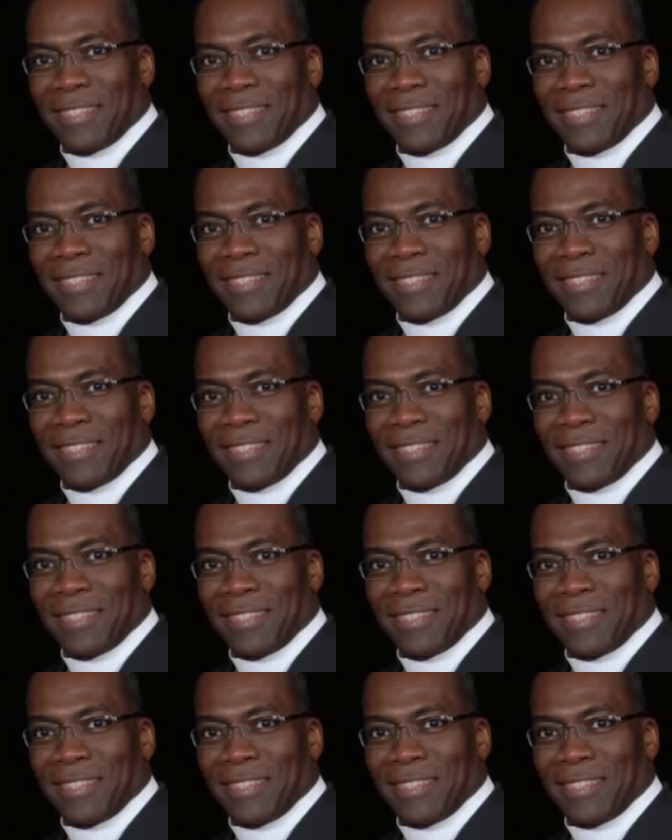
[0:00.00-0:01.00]

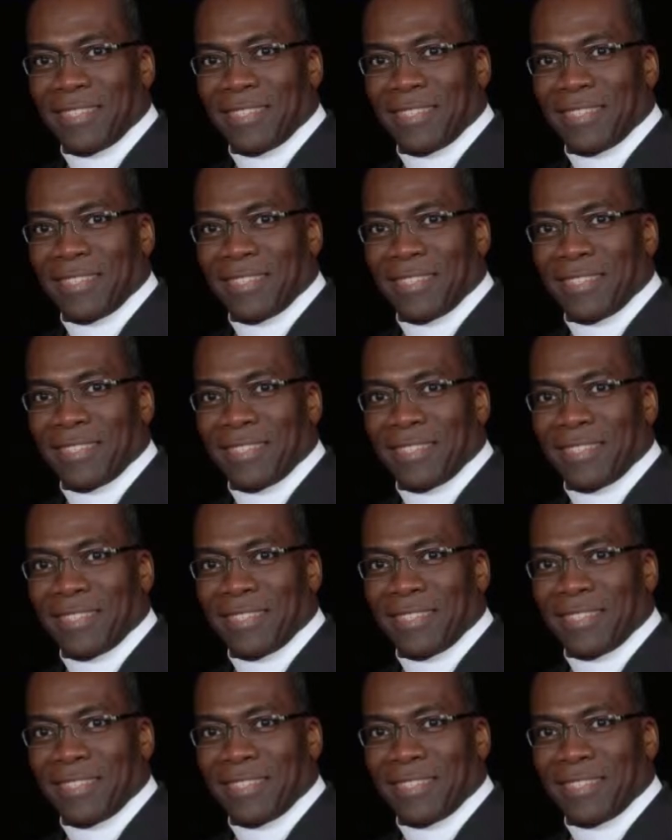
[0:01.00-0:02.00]

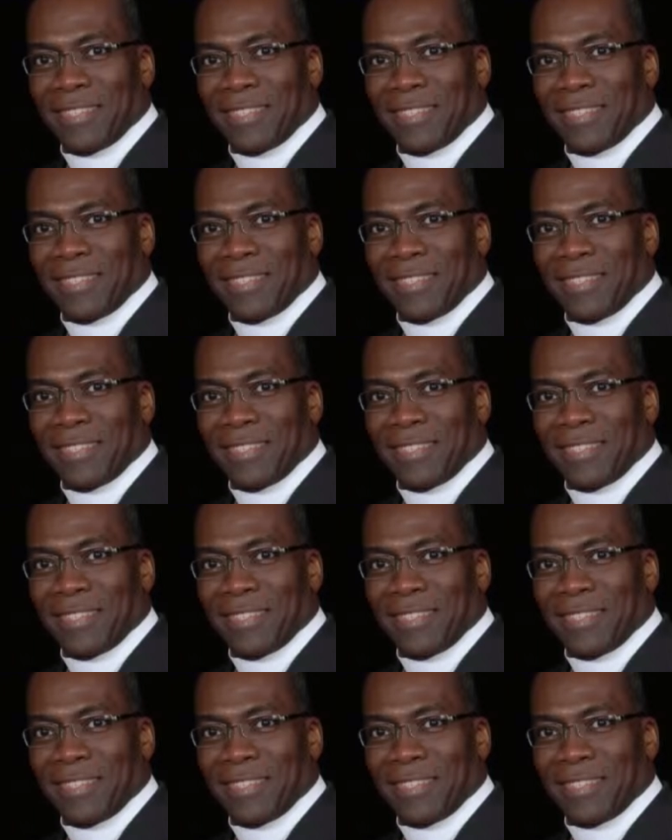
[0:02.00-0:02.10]
Nothing is said.